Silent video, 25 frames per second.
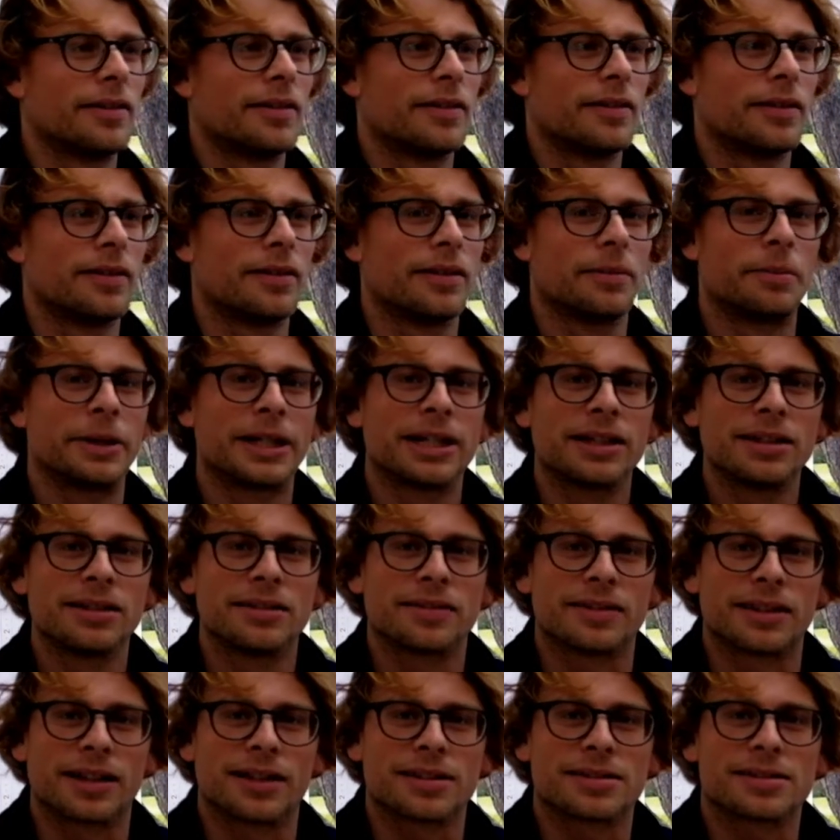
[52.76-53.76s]
The beginning
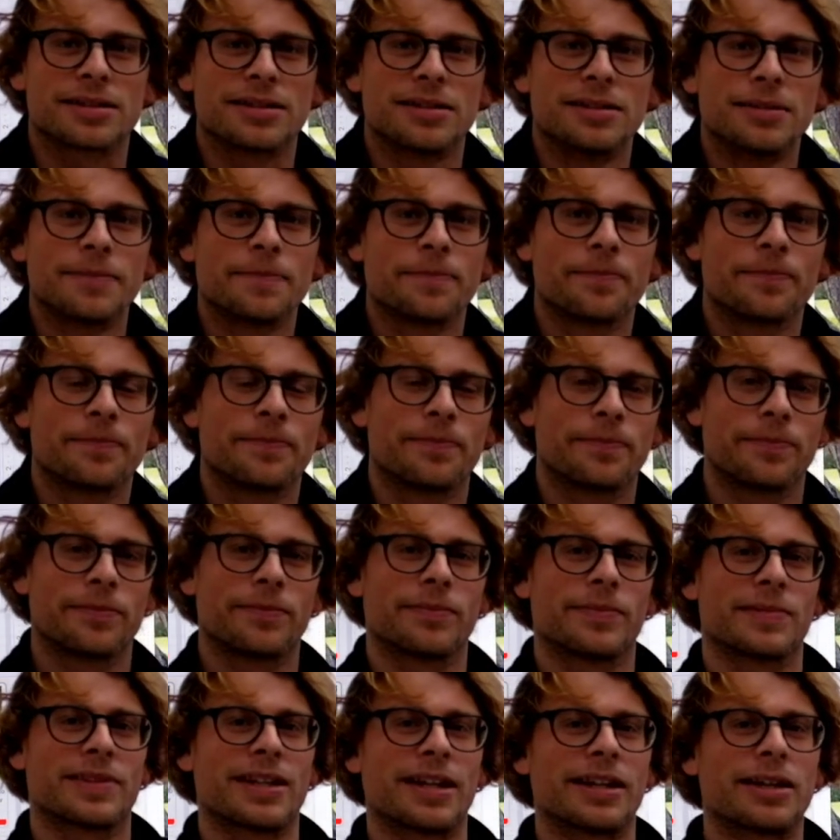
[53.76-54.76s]
of the lesson,
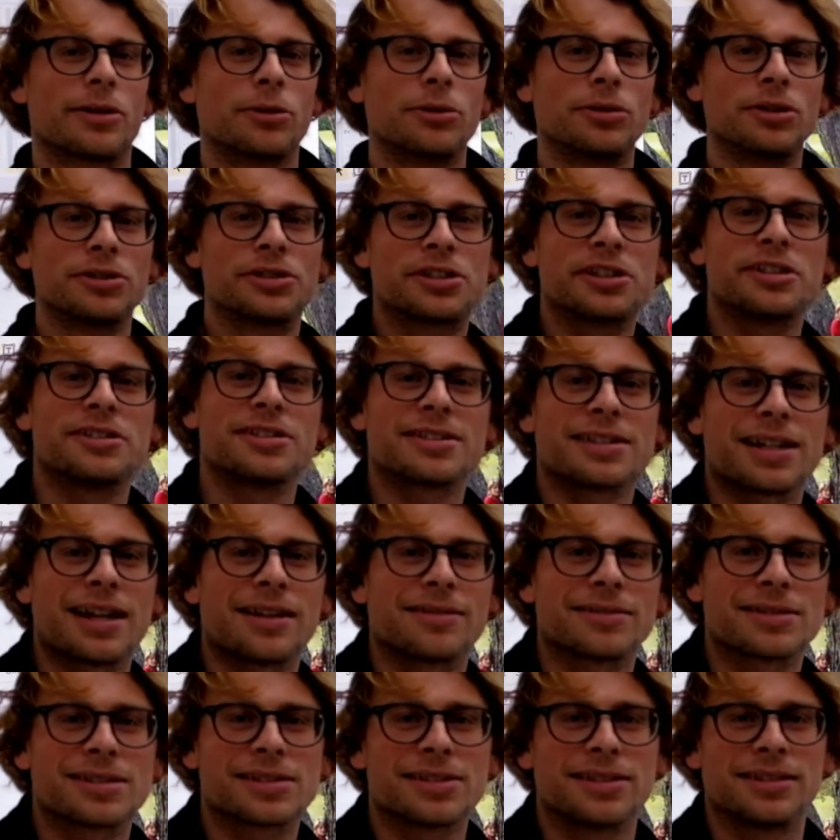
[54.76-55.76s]
take all the students
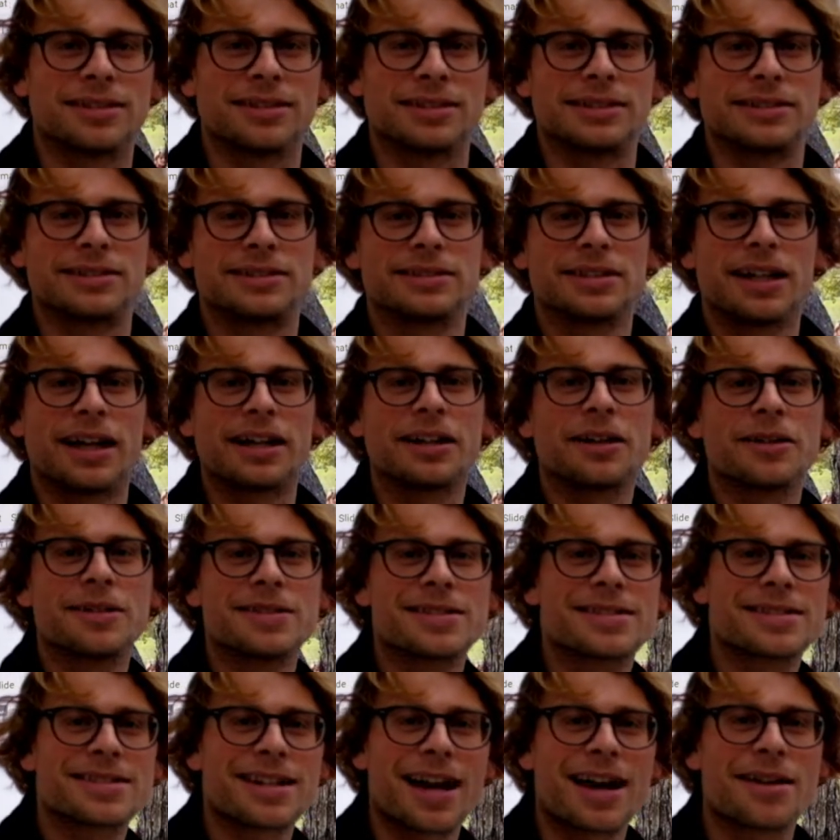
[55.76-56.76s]
outside and go and
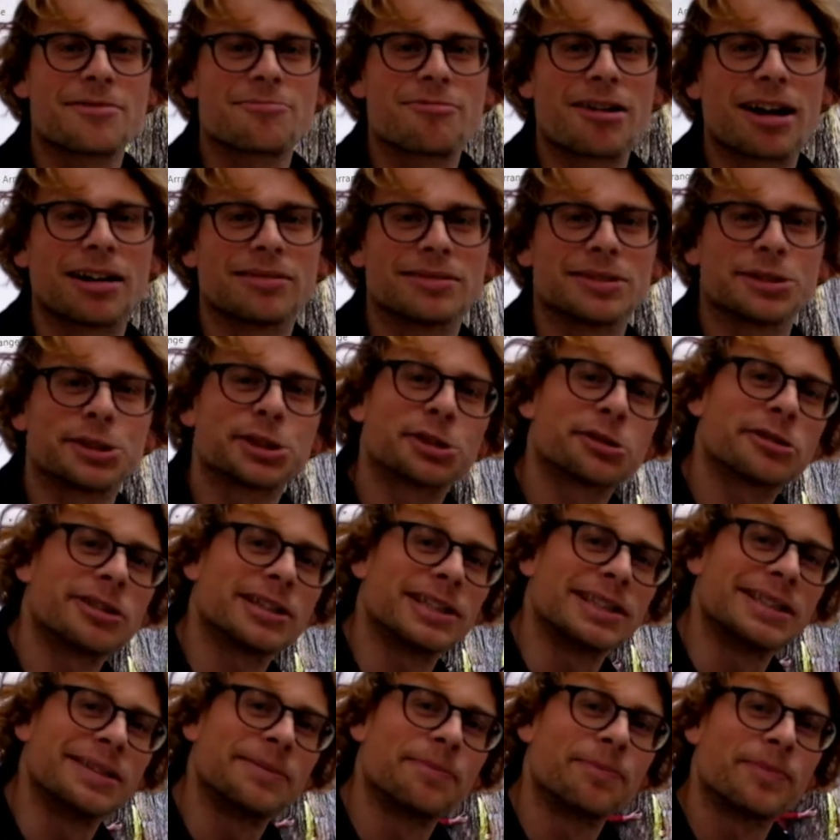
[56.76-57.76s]
stand round a
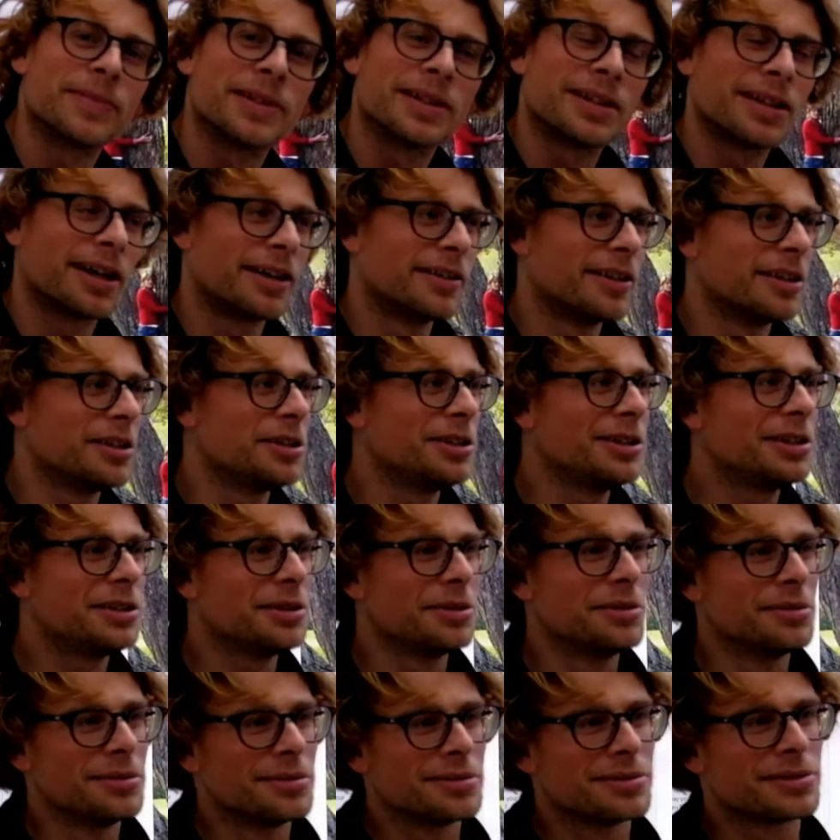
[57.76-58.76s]
tree and then
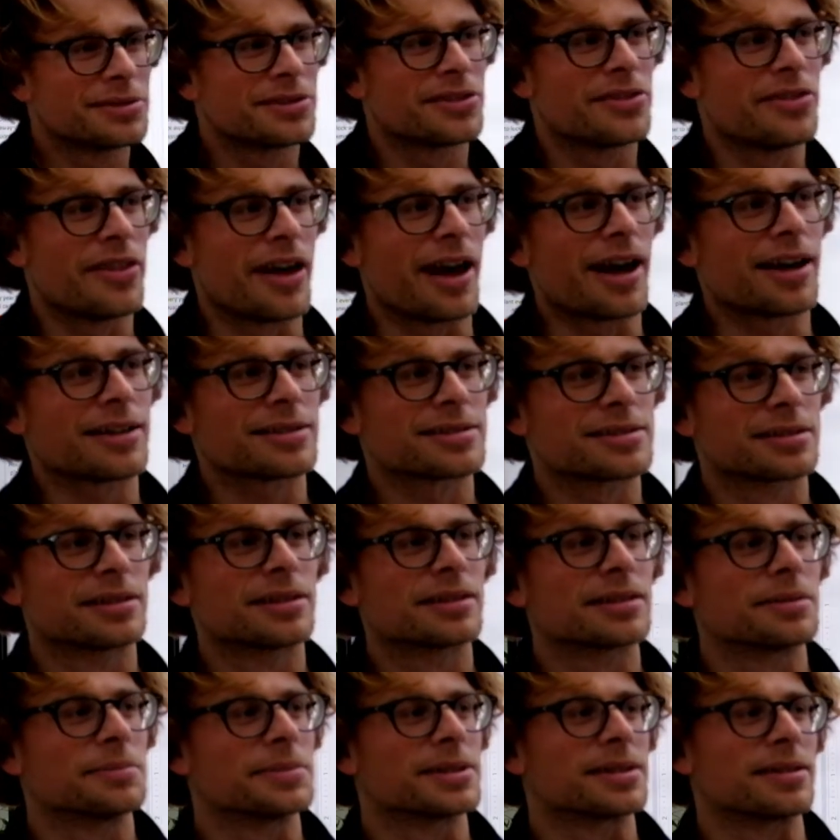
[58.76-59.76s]
use that
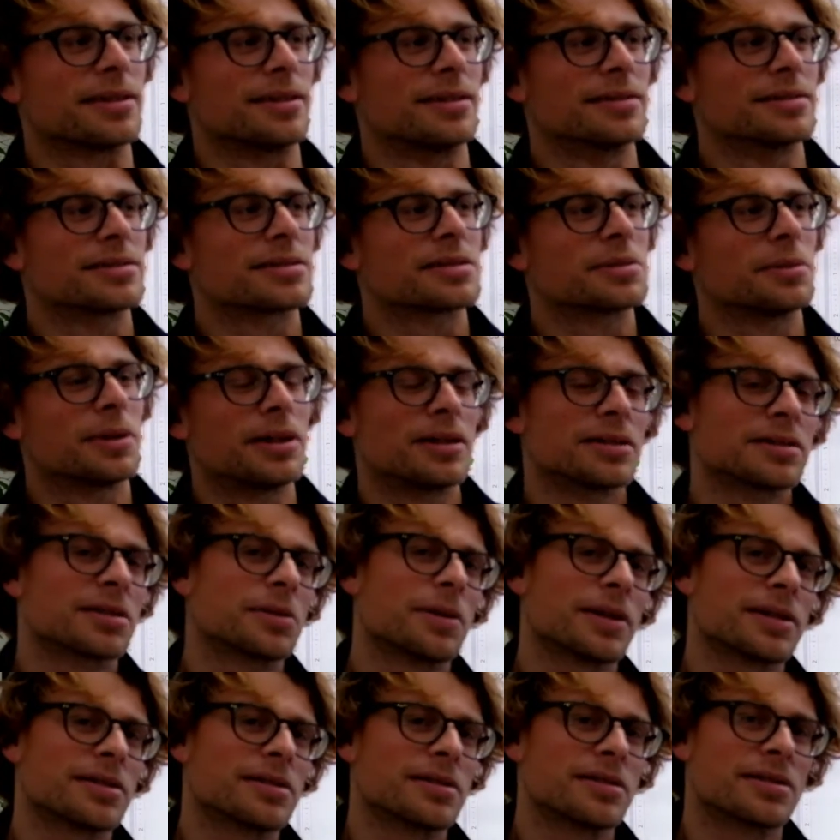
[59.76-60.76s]
circumstance to ask
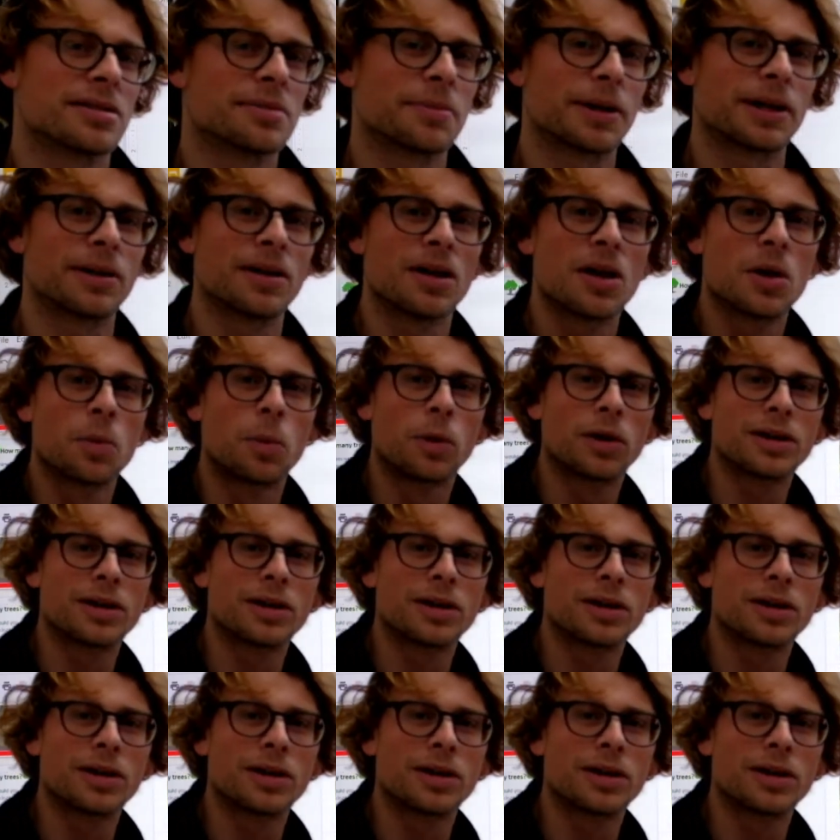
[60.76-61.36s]
questions about what